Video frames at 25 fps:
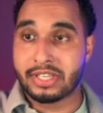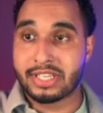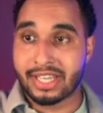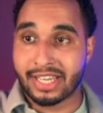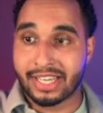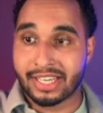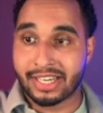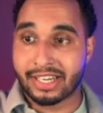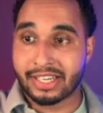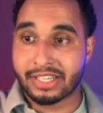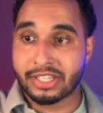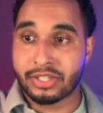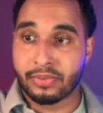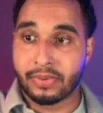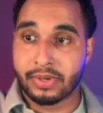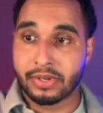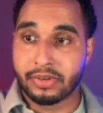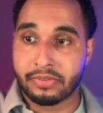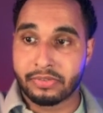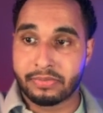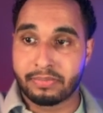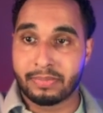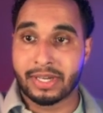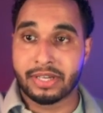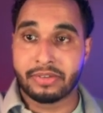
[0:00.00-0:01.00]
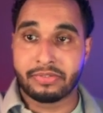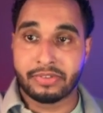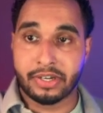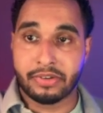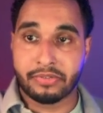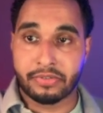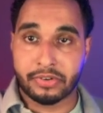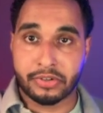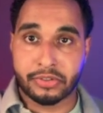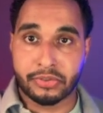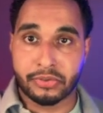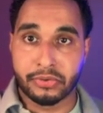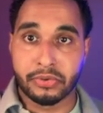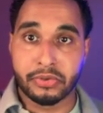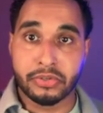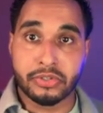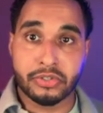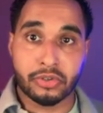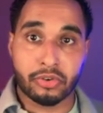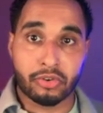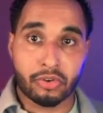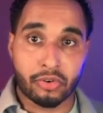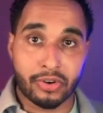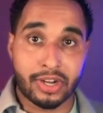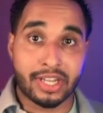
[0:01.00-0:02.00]
AI is one of my favorite tools to
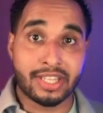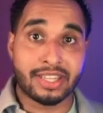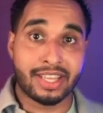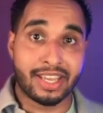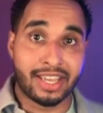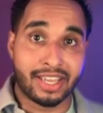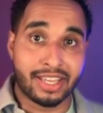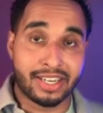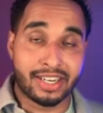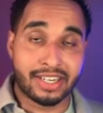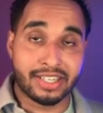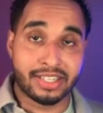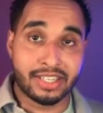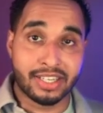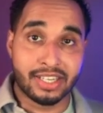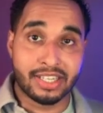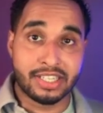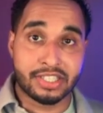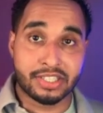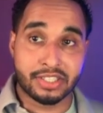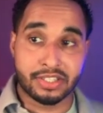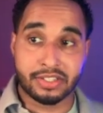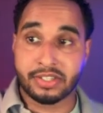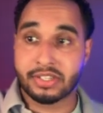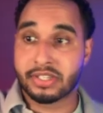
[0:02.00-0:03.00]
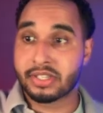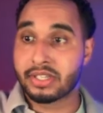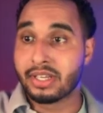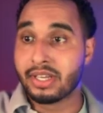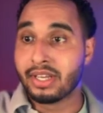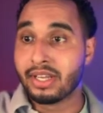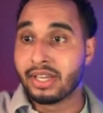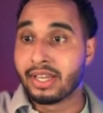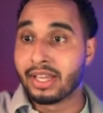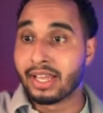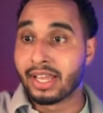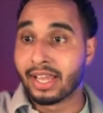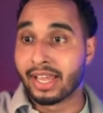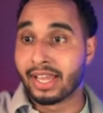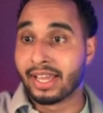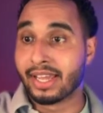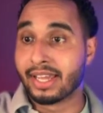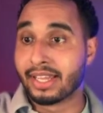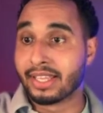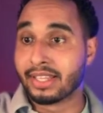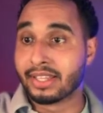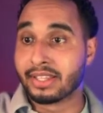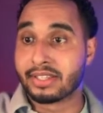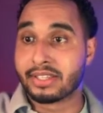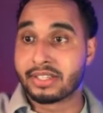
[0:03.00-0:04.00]
create AI agents,
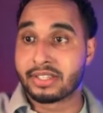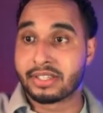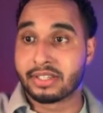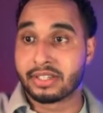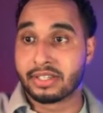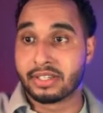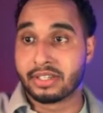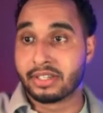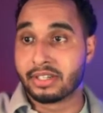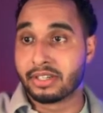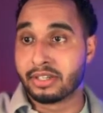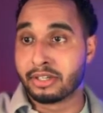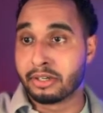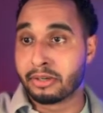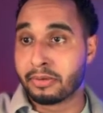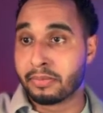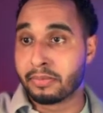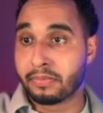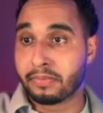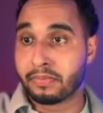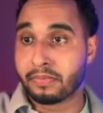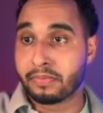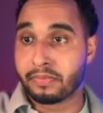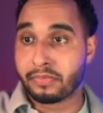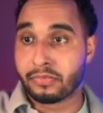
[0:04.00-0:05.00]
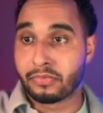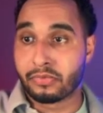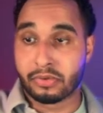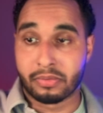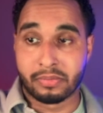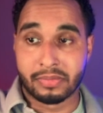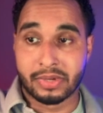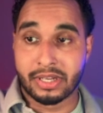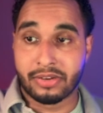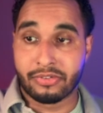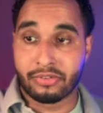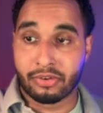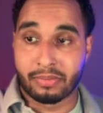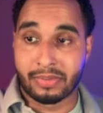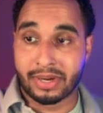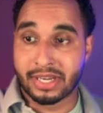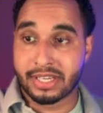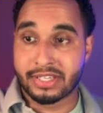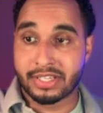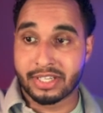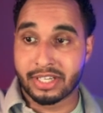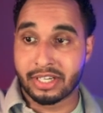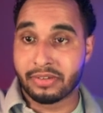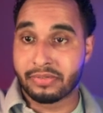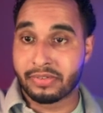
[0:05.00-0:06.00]
and for
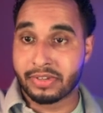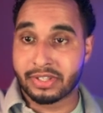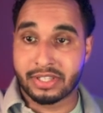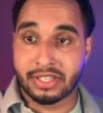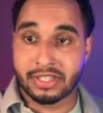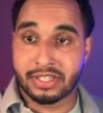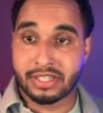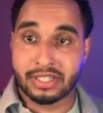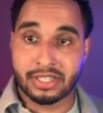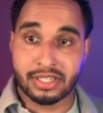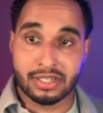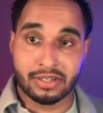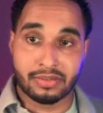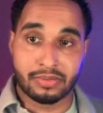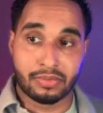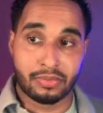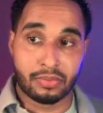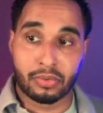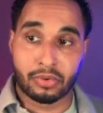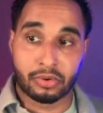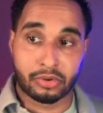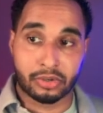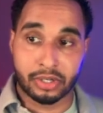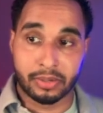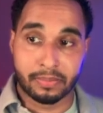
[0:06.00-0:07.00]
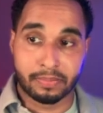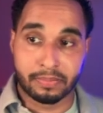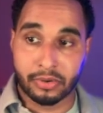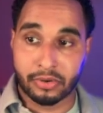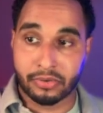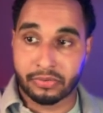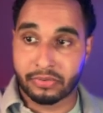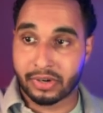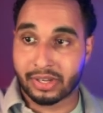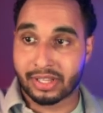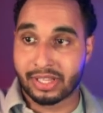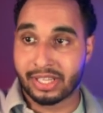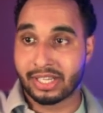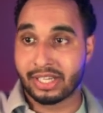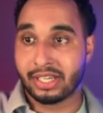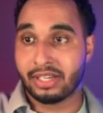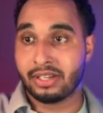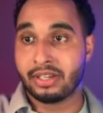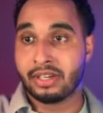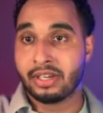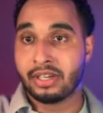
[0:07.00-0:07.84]
myself, it is working perfectly.